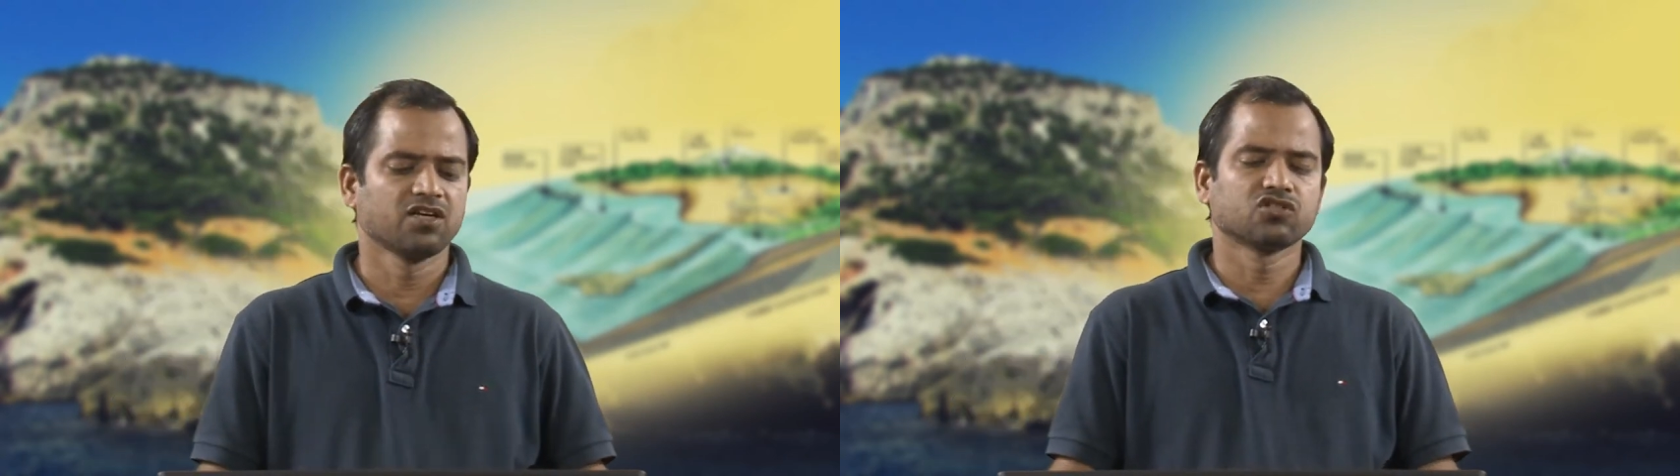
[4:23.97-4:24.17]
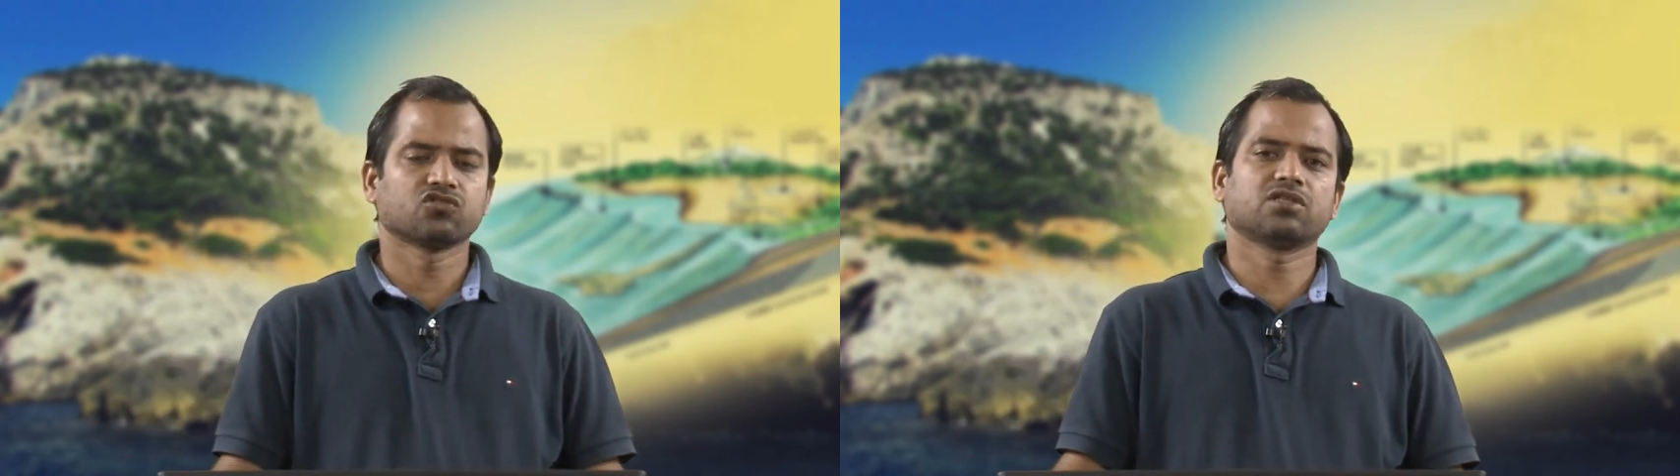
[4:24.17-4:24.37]

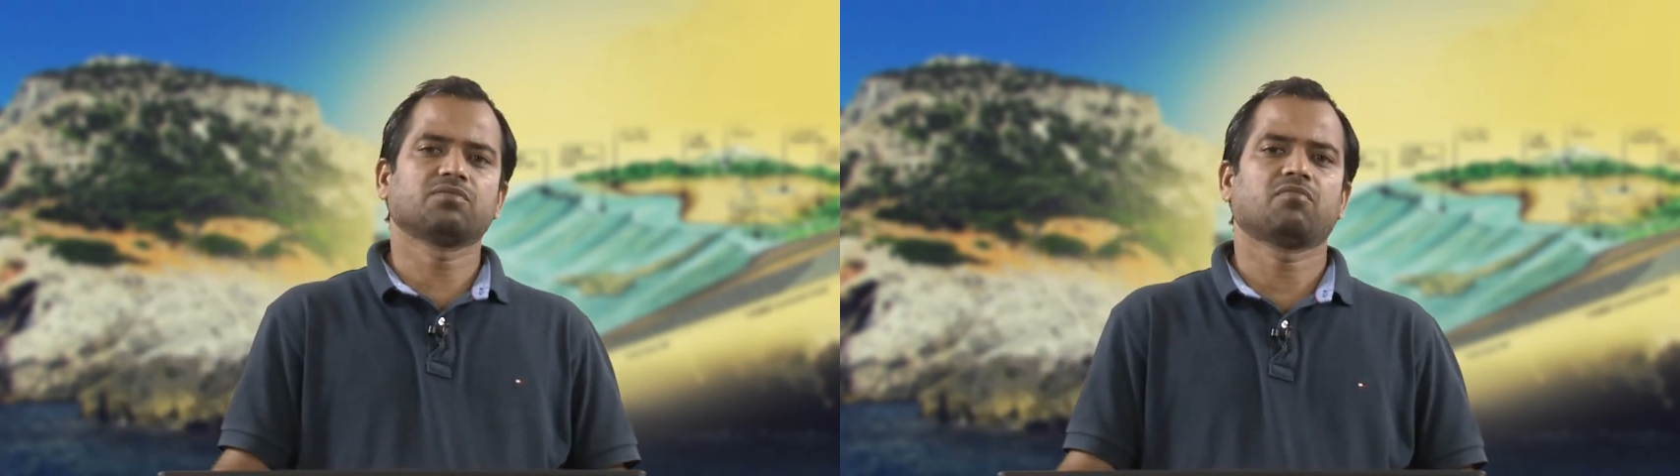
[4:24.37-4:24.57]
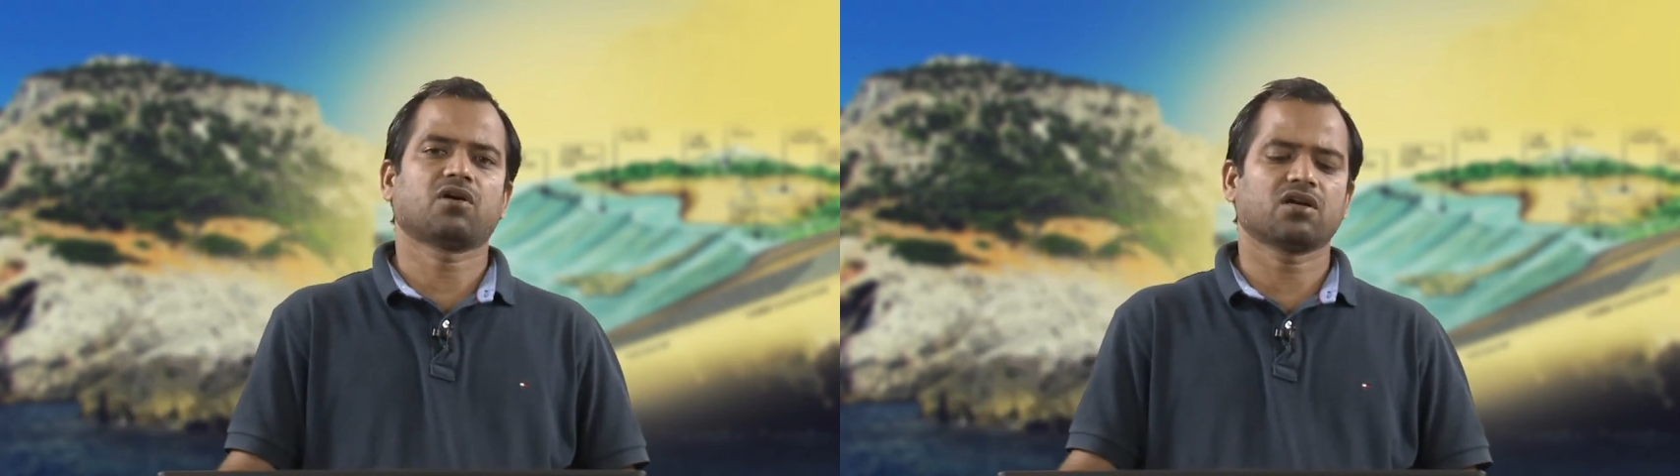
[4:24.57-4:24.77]
So, the
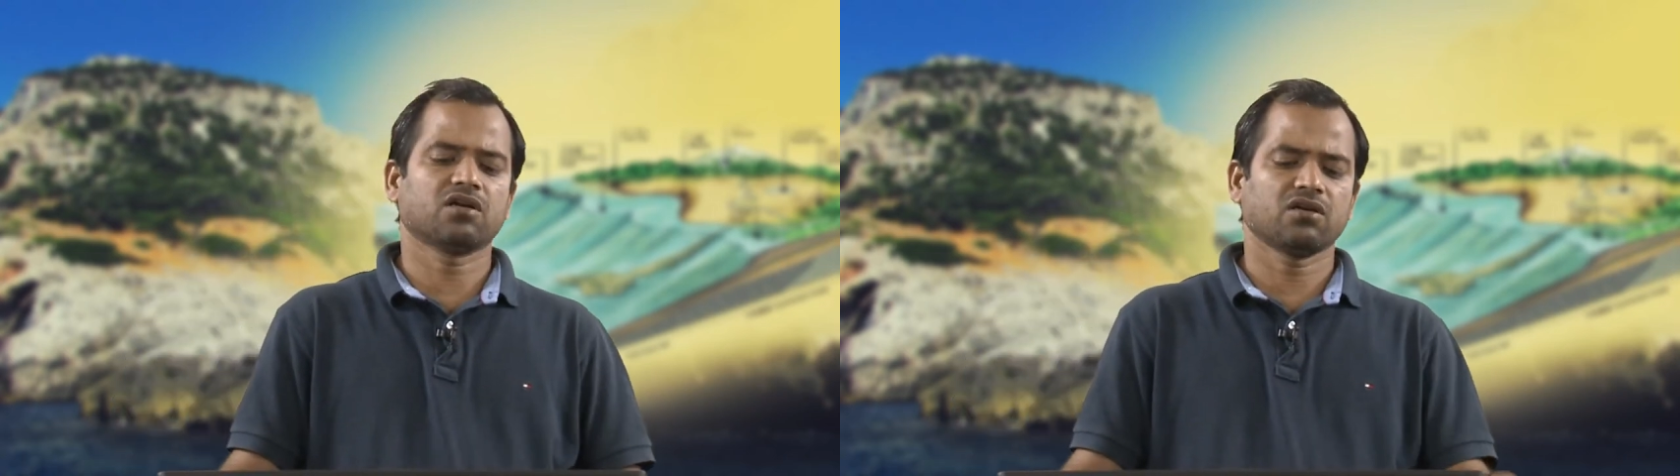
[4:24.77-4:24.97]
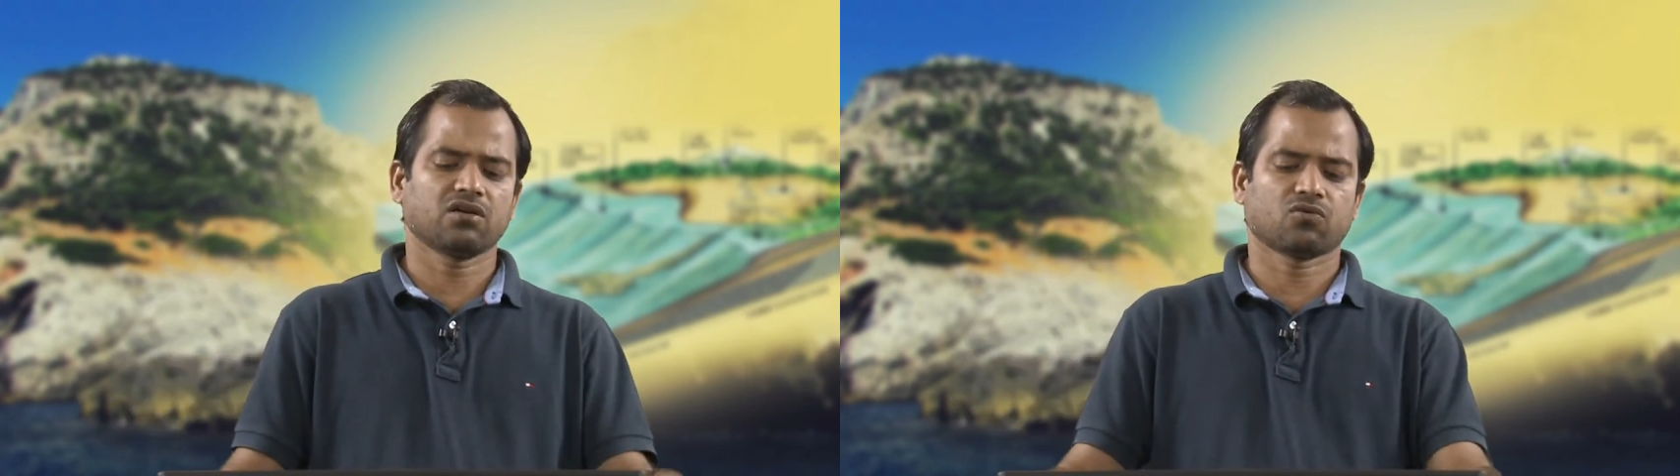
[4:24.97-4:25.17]

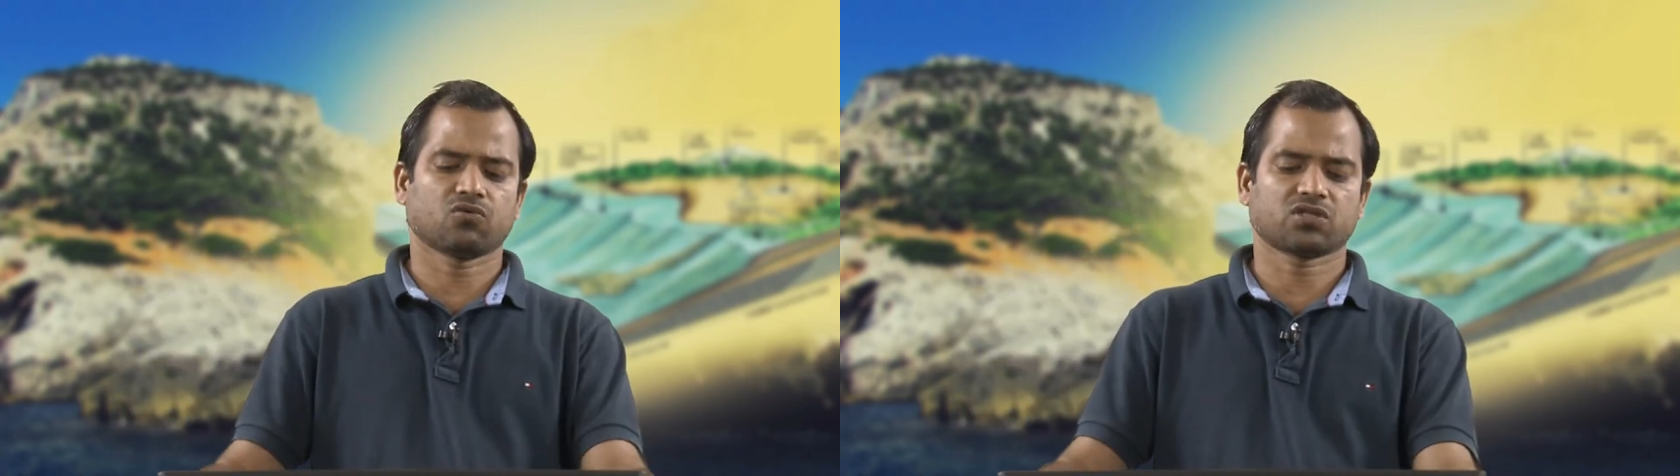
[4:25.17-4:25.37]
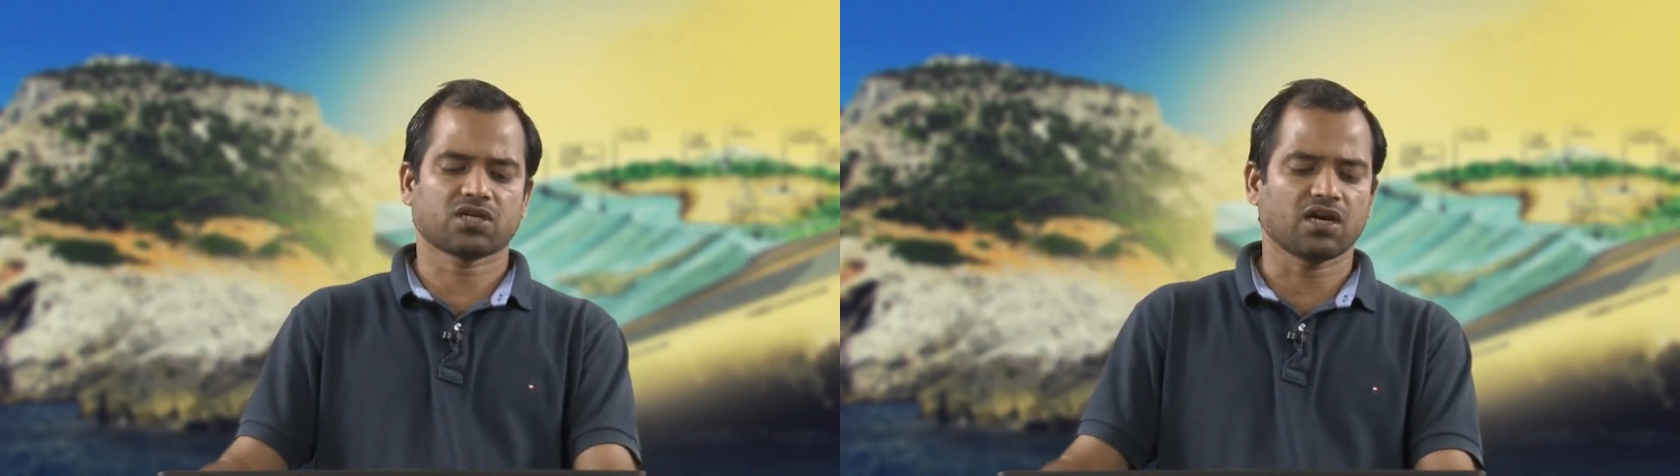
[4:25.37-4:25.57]
modern
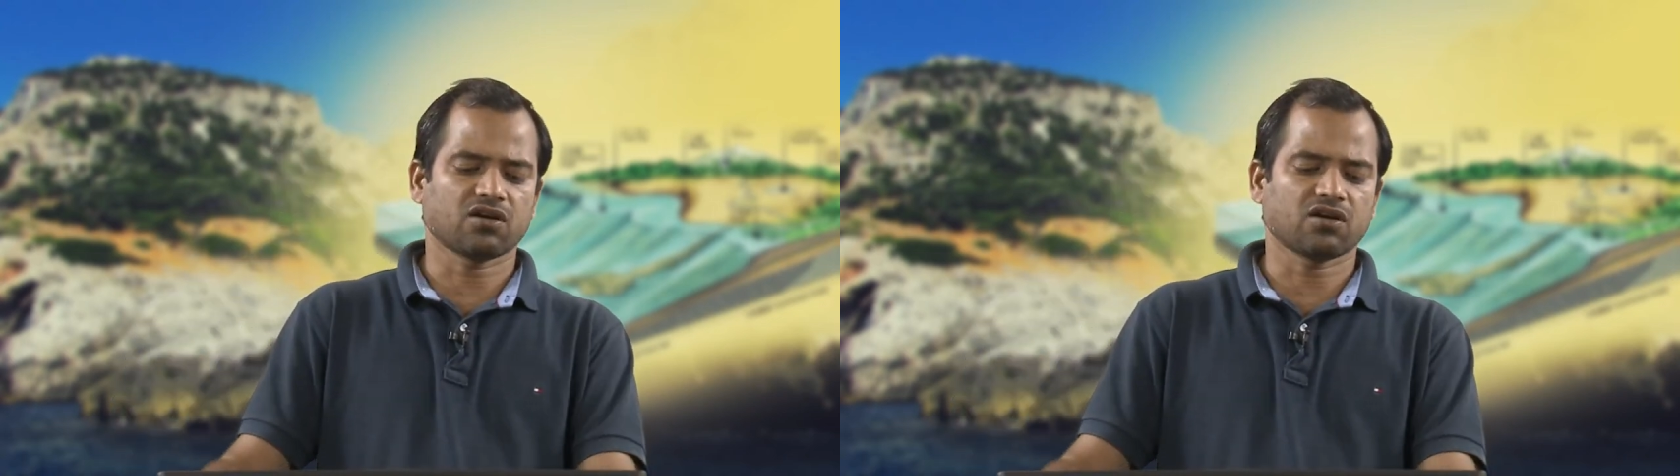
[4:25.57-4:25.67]
coastal